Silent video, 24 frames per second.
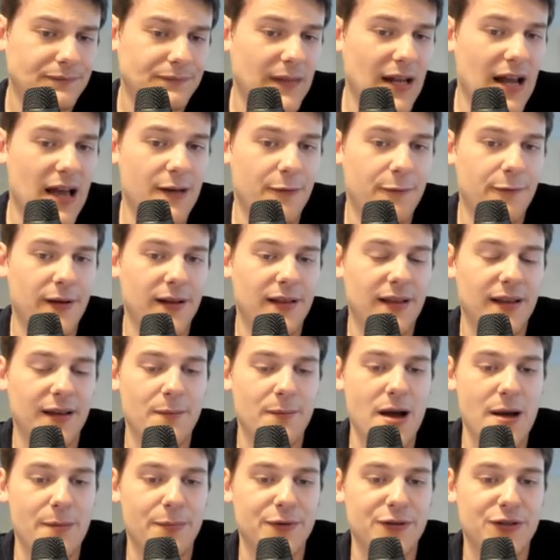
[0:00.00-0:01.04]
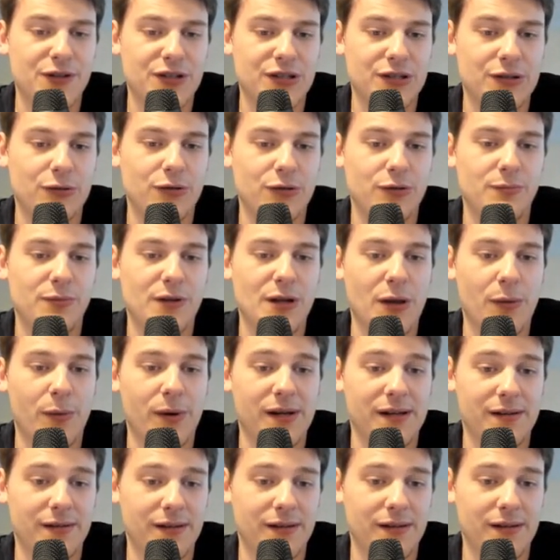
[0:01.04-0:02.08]
I felt like my position could be
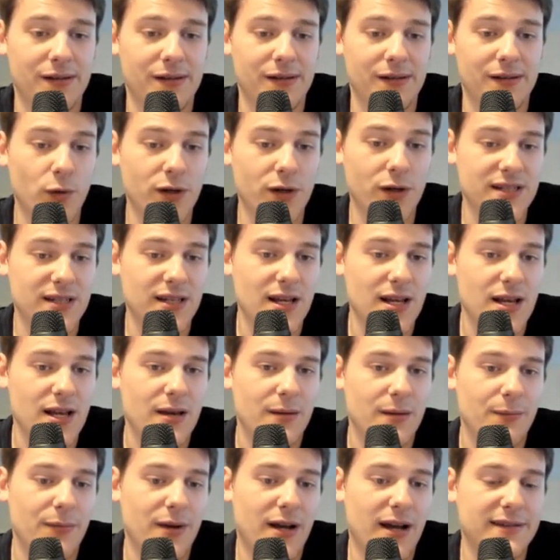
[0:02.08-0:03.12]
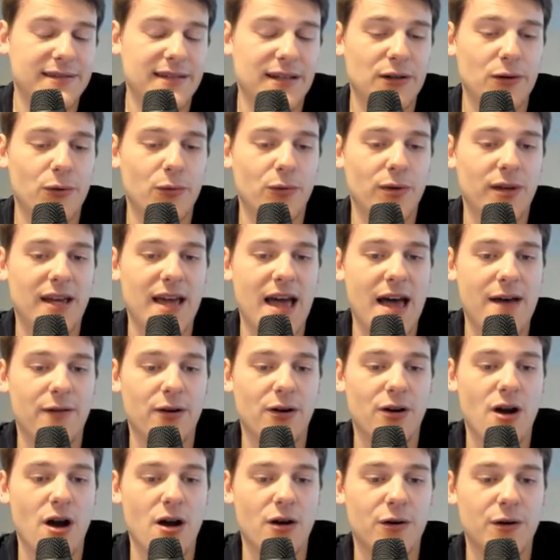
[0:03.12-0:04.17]
already even worse because I don't really have a
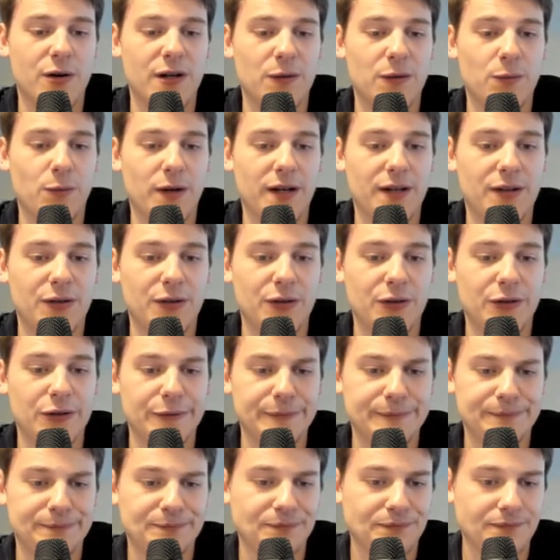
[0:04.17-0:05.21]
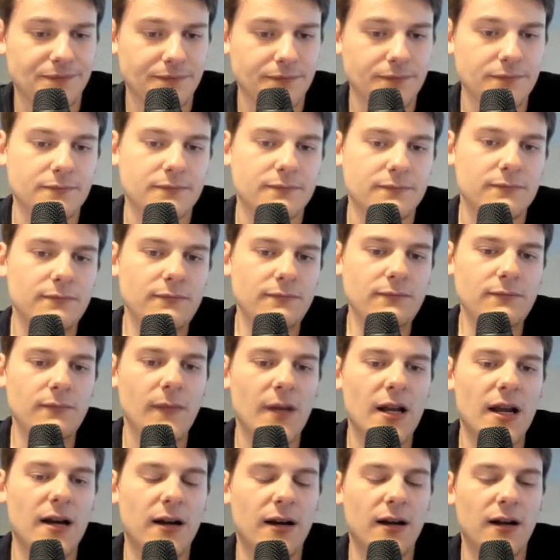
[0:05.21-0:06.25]
concrete way to
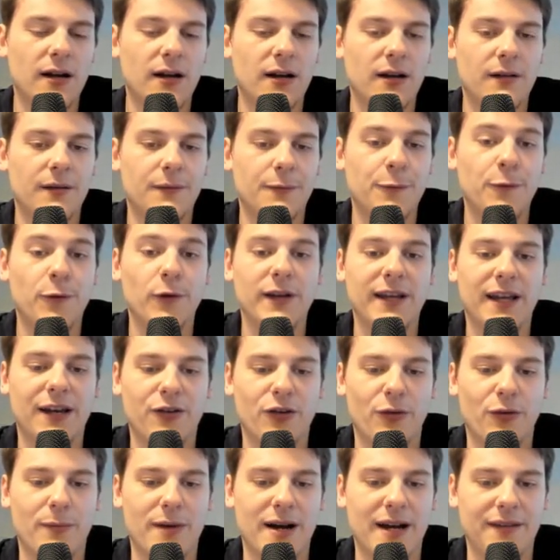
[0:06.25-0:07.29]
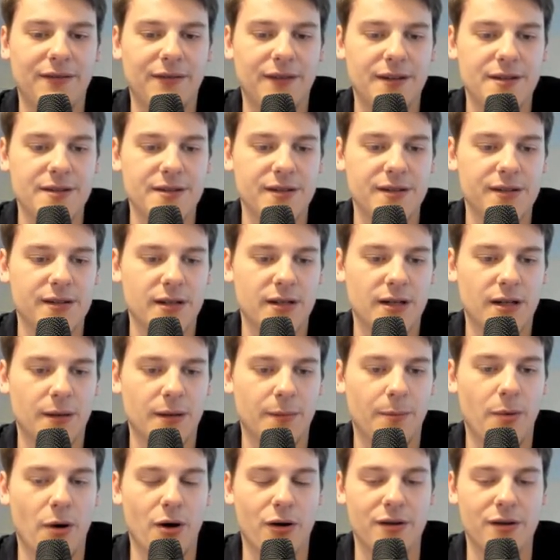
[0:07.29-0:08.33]
uh, fully undermine this uh, pawn